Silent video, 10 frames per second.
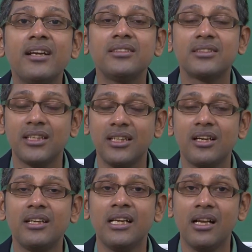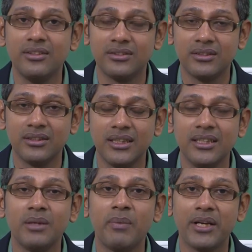silicon needles in
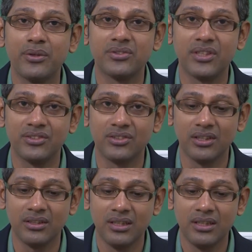the microstructure.